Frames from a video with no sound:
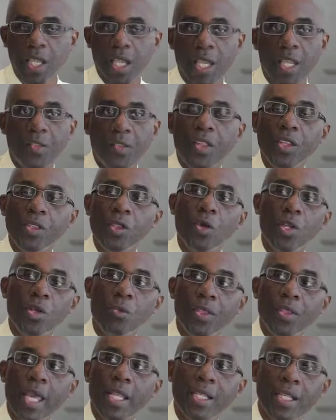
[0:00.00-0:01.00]
And I think the only
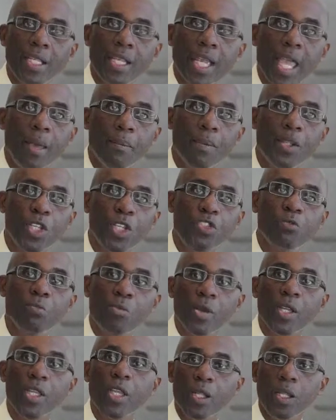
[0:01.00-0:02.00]
way that can happen is
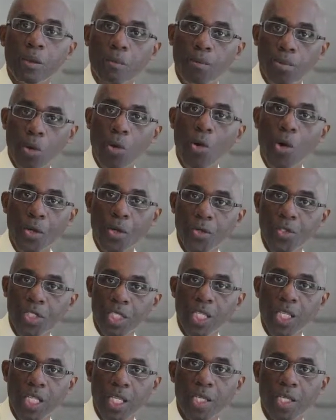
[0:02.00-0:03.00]
bringing
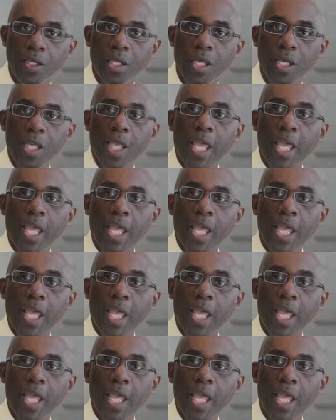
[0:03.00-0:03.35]
employers in